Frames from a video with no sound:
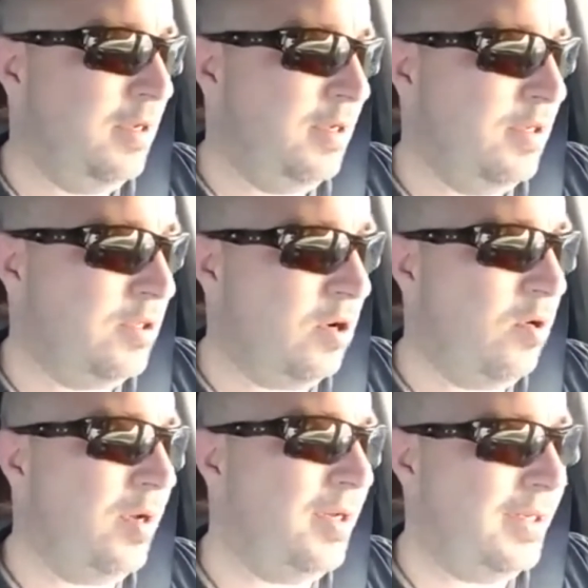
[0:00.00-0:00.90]
So,
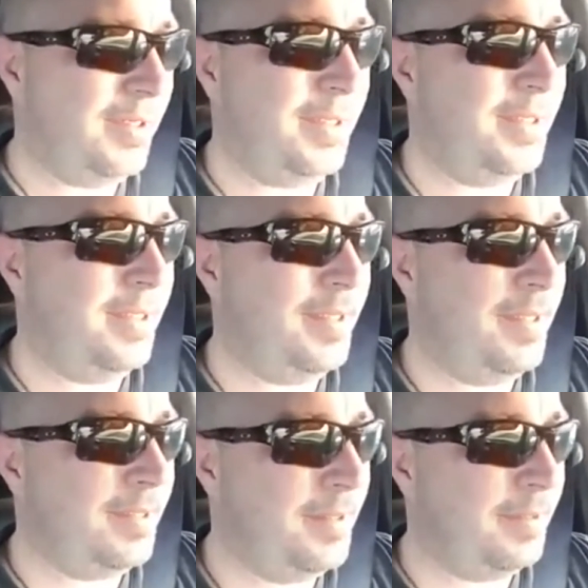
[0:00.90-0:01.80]

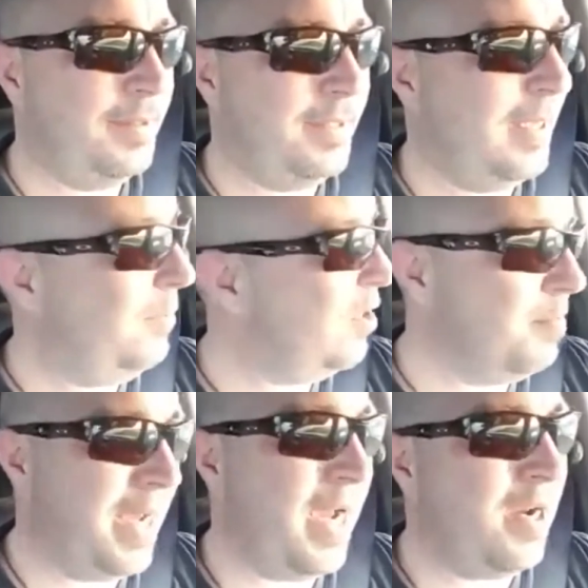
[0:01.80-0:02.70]
I'm looking
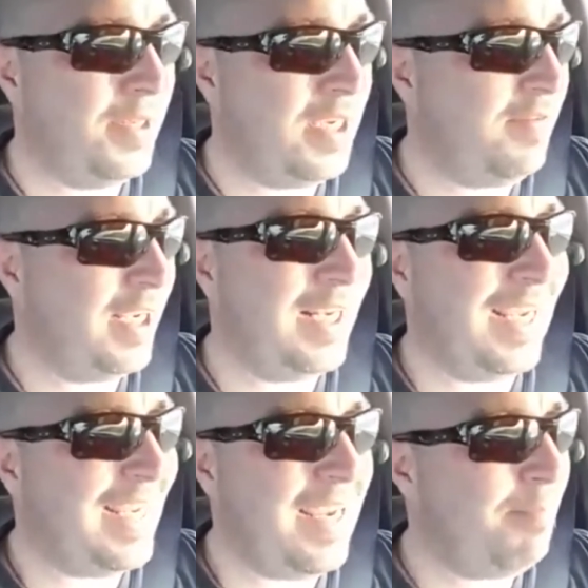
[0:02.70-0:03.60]
back on the evening, and I
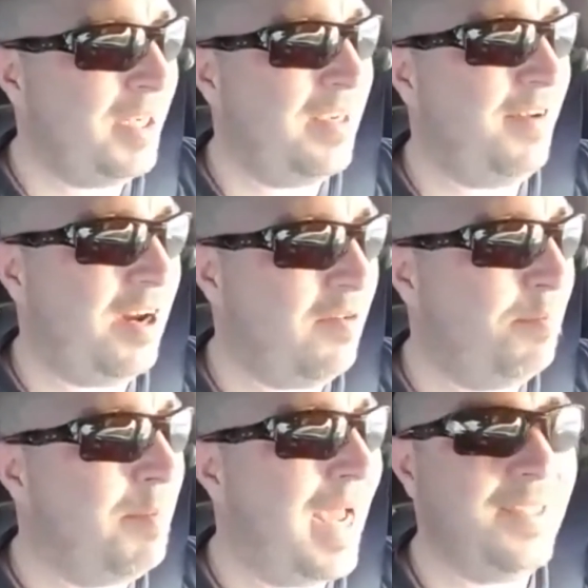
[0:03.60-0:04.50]
can't believe how
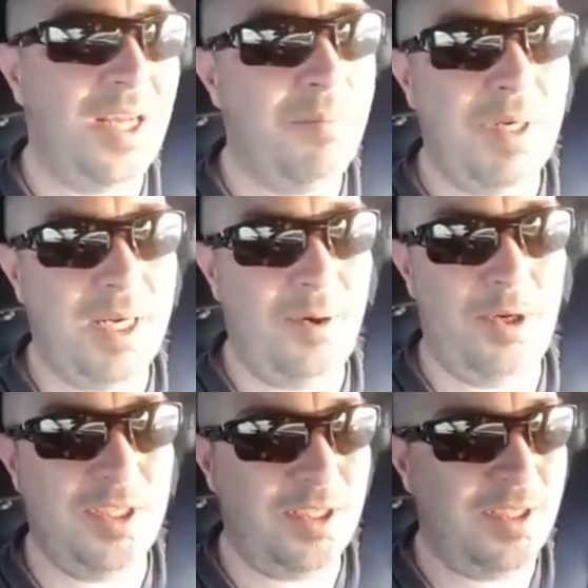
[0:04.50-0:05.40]
Matt Dumba I was.